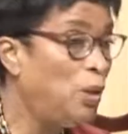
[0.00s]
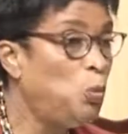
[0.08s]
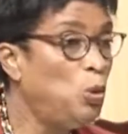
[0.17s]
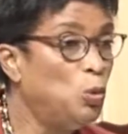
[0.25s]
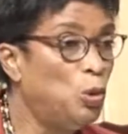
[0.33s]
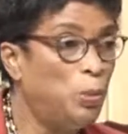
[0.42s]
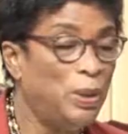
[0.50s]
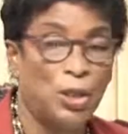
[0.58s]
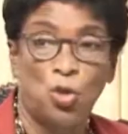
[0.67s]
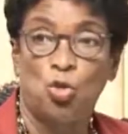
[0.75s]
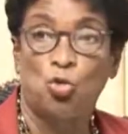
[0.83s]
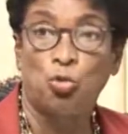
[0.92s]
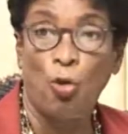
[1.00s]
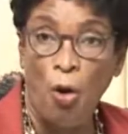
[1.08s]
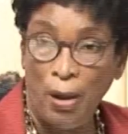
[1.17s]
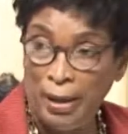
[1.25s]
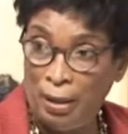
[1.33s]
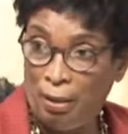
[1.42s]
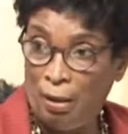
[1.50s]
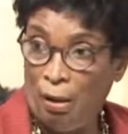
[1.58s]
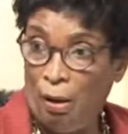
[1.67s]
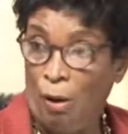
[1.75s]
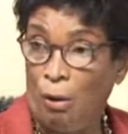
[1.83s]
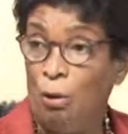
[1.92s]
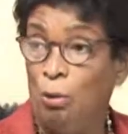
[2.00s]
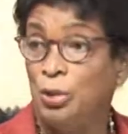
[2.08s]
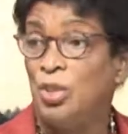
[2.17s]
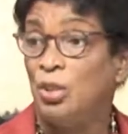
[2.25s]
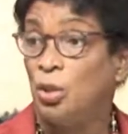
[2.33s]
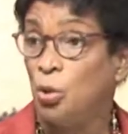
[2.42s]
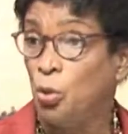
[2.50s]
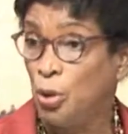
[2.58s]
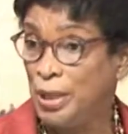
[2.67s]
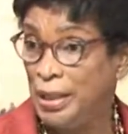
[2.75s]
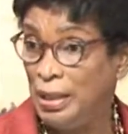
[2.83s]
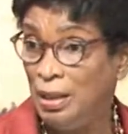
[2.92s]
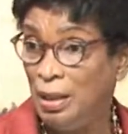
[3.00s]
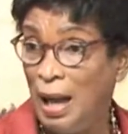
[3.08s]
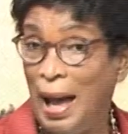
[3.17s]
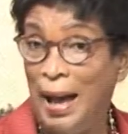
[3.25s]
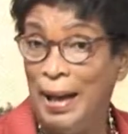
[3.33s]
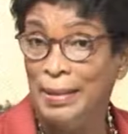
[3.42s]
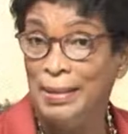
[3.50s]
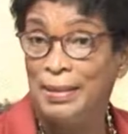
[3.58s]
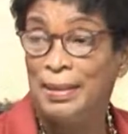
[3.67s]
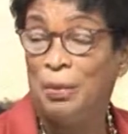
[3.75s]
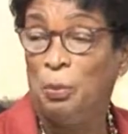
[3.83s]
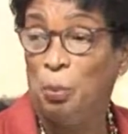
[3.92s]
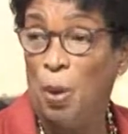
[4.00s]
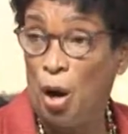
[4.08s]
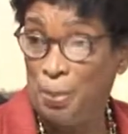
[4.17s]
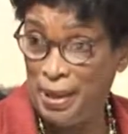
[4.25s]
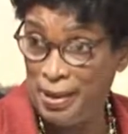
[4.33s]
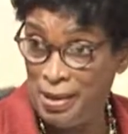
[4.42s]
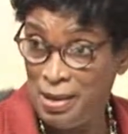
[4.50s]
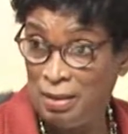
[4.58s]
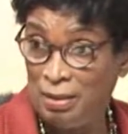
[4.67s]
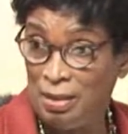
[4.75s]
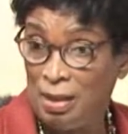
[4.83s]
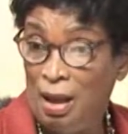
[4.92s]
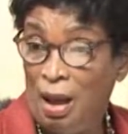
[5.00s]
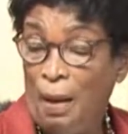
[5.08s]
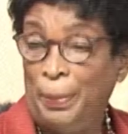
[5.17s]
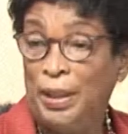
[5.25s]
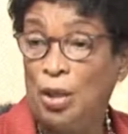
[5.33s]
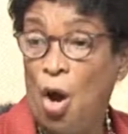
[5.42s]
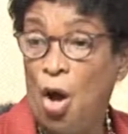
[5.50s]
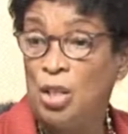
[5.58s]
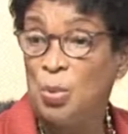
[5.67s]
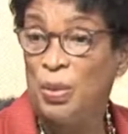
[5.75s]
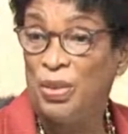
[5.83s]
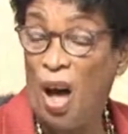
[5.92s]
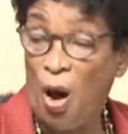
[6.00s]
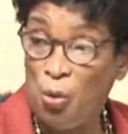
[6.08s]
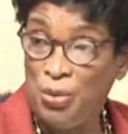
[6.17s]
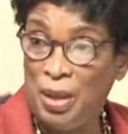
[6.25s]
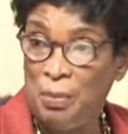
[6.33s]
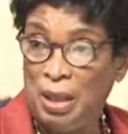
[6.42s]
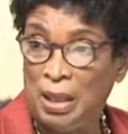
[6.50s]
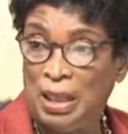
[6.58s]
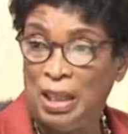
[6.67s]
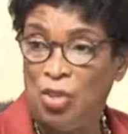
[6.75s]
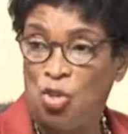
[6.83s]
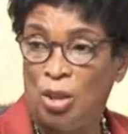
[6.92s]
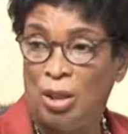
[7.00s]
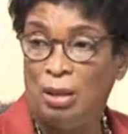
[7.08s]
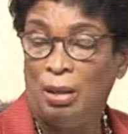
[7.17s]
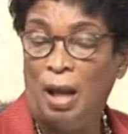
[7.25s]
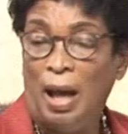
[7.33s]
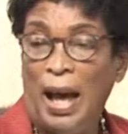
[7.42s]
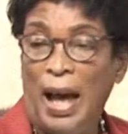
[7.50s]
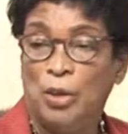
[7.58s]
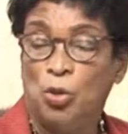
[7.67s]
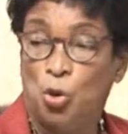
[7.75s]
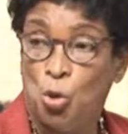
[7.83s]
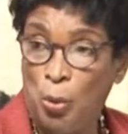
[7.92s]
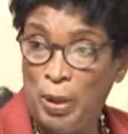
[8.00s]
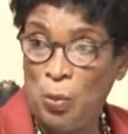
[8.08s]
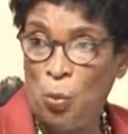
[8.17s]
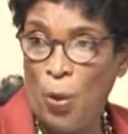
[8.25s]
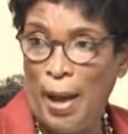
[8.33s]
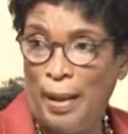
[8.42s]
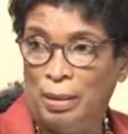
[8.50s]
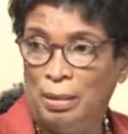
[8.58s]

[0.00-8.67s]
we will be destroying our own security as Barbadians. Because without them engaging and doing well,